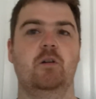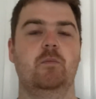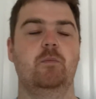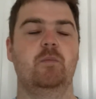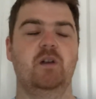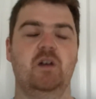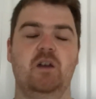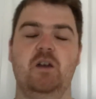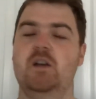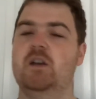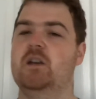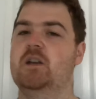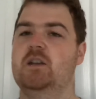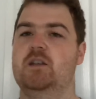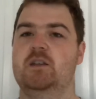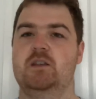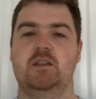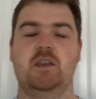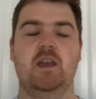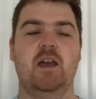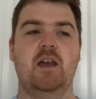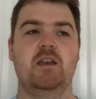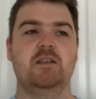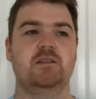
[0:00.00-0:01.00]
But
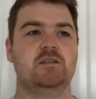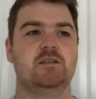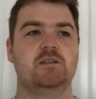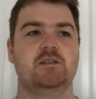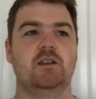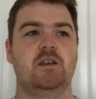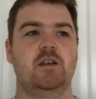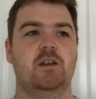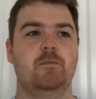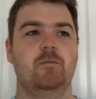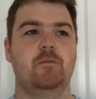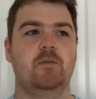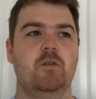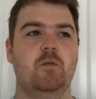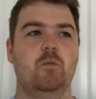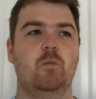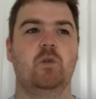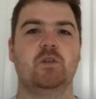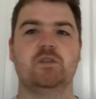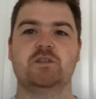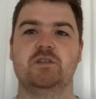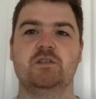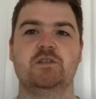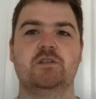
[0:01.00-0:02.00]
yeah, it
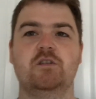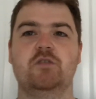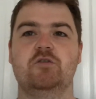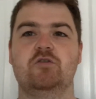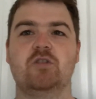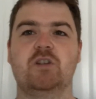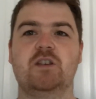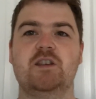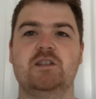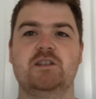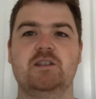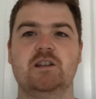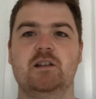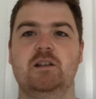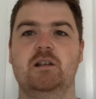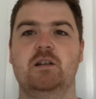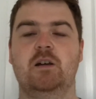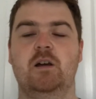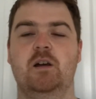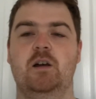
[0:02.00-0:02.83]
wasn't too tricky to